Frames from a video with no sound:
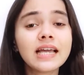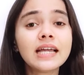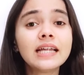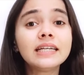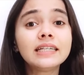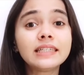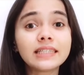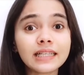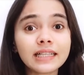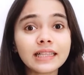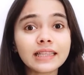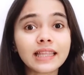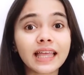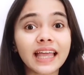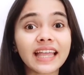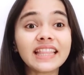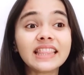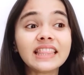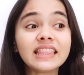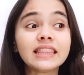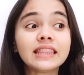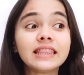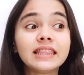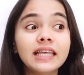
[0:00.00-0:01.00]
till
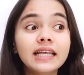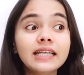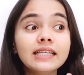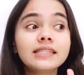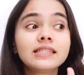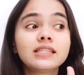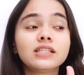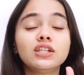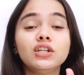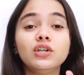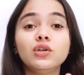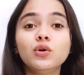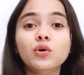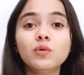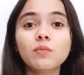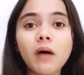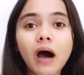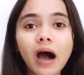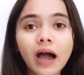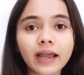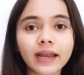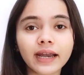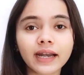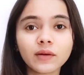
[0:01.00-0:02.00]
then this new
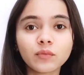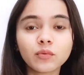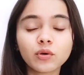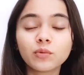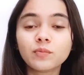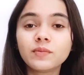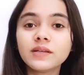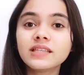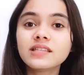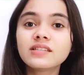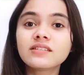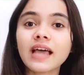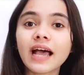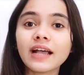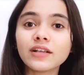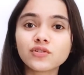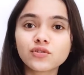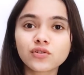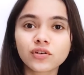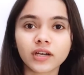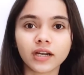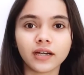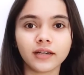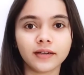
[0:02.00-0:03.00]
market would be
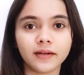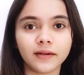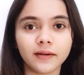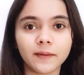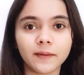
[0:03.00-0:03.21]
saturated.